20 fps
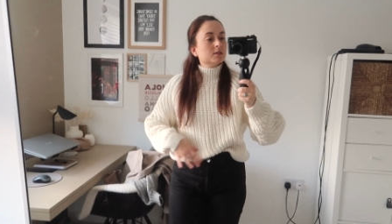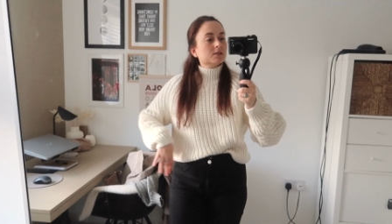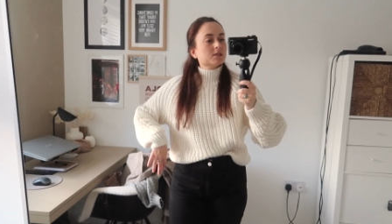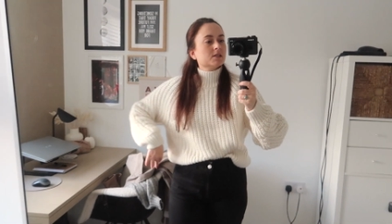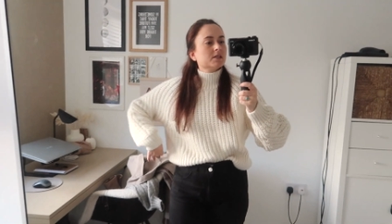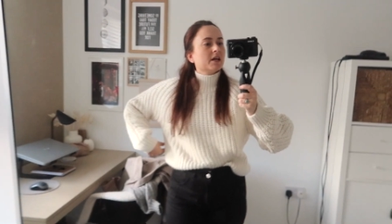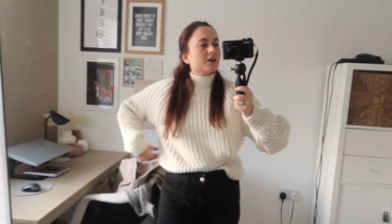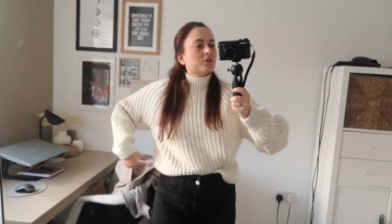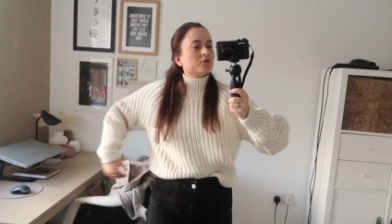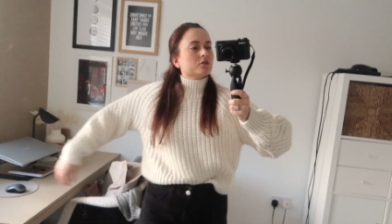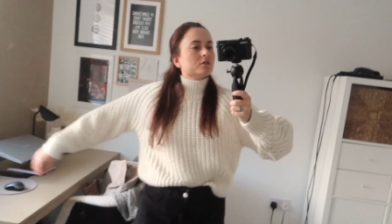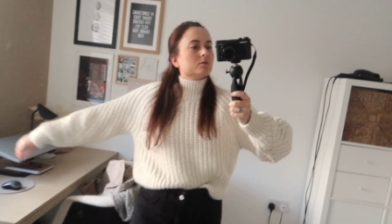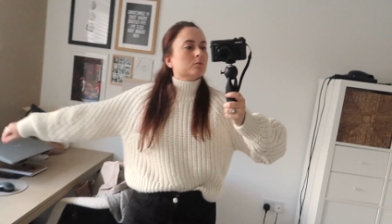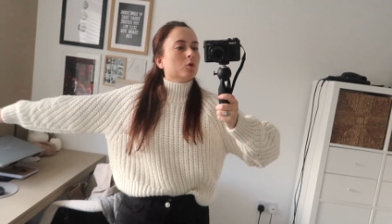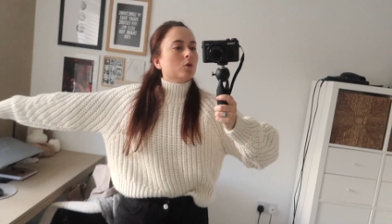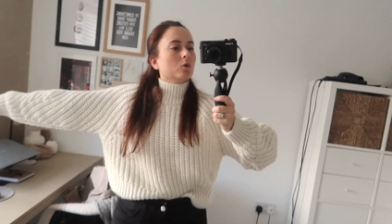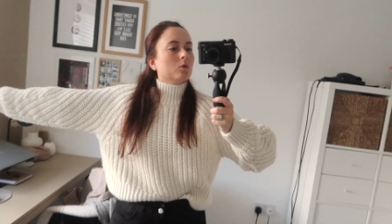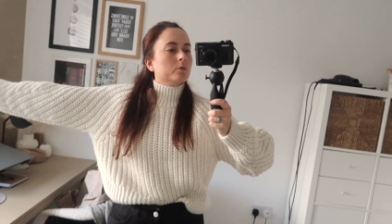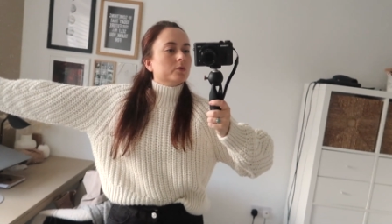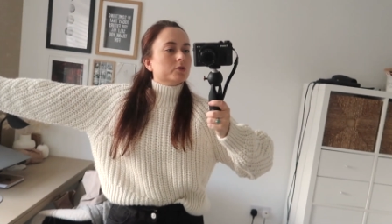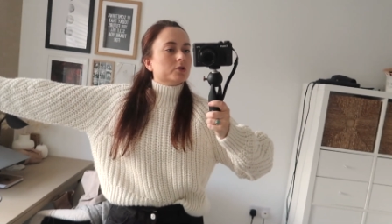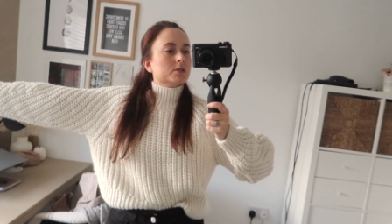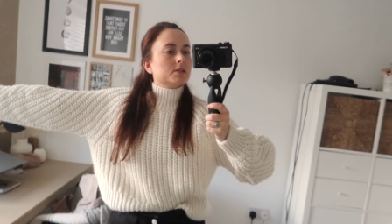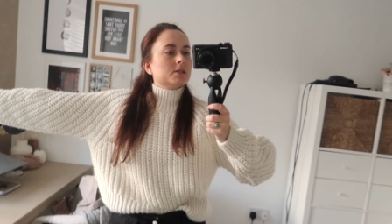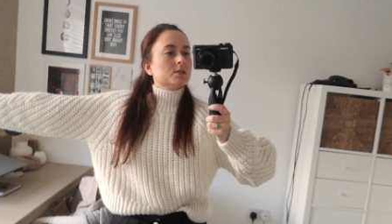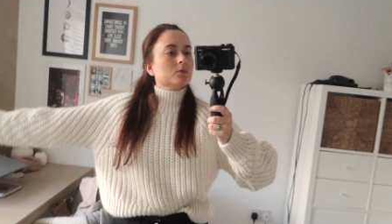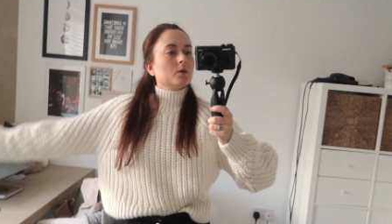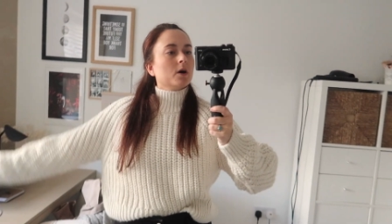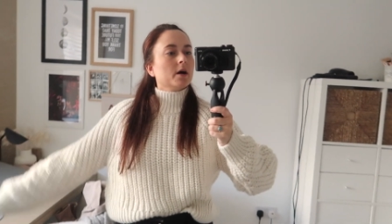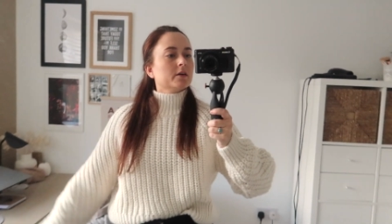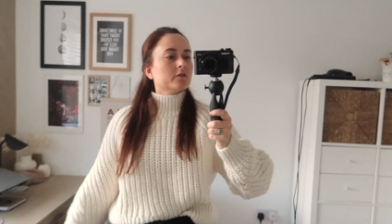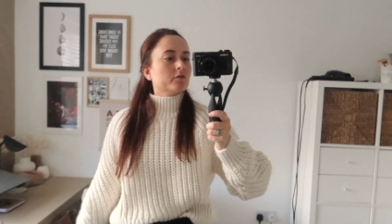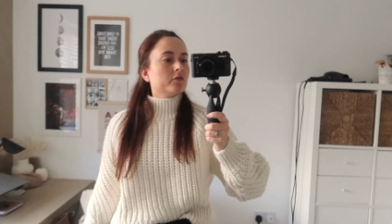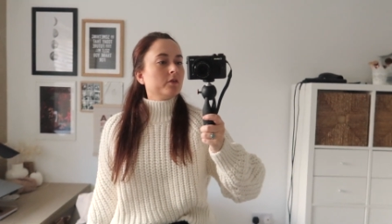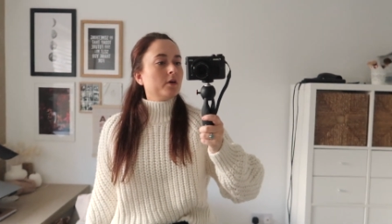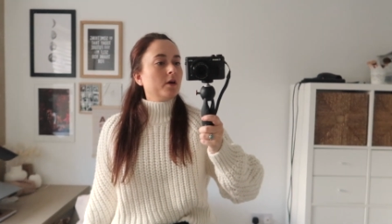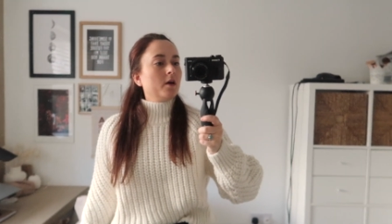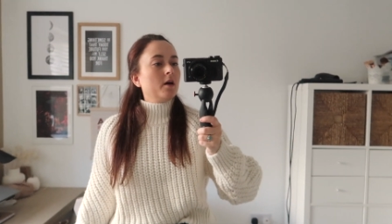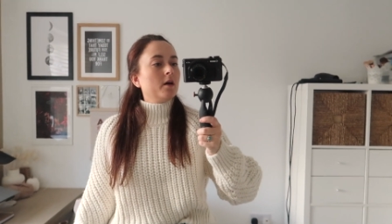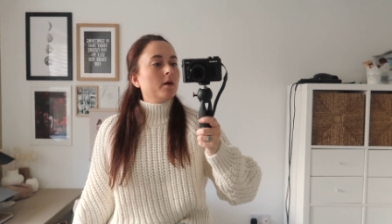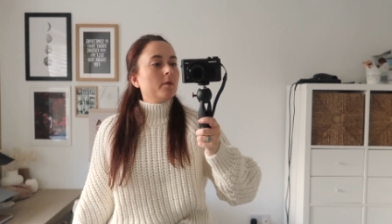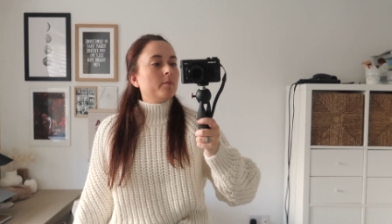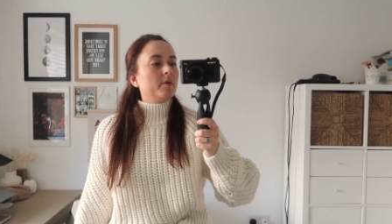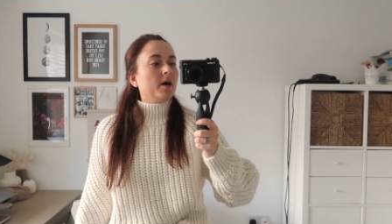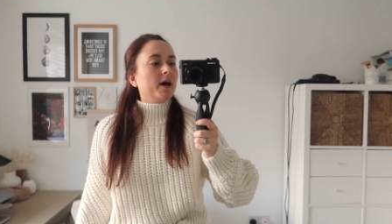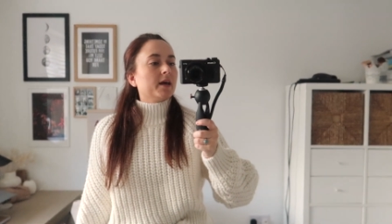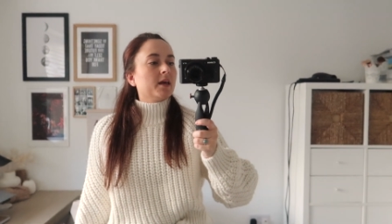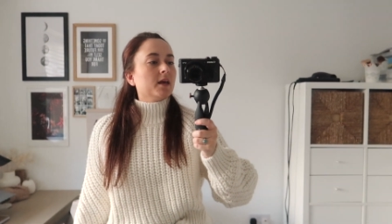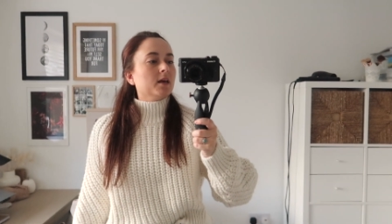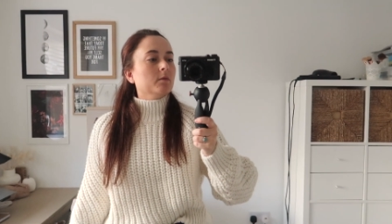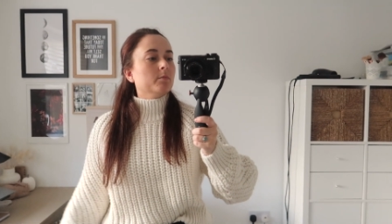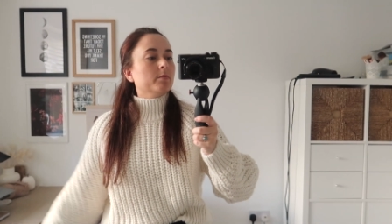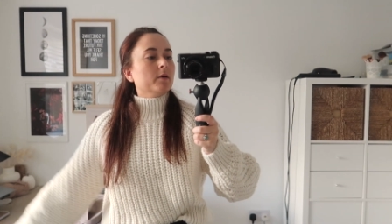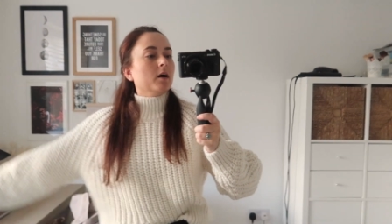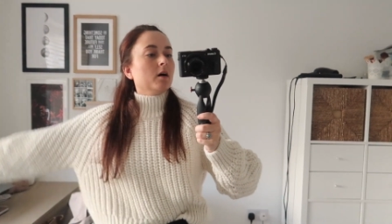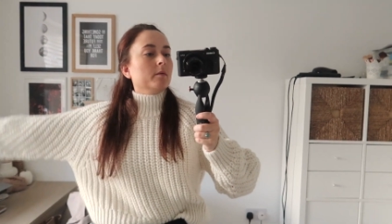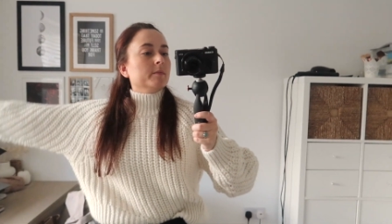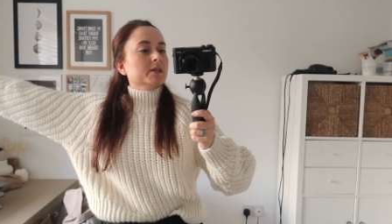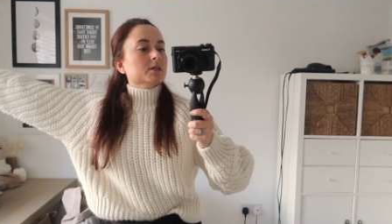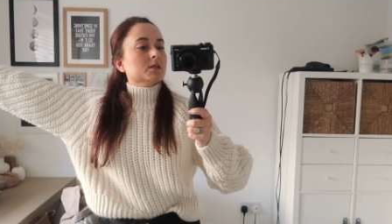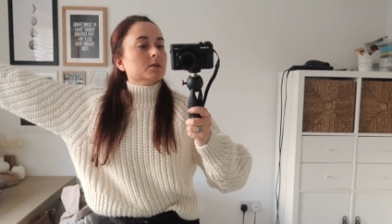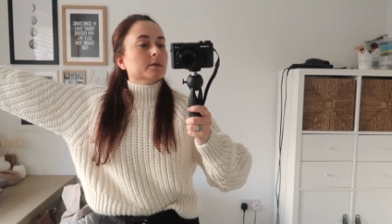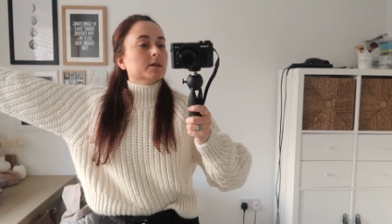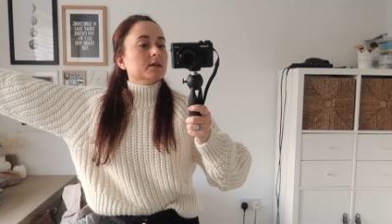So an extra small, which is still kind of baggy, but I'm into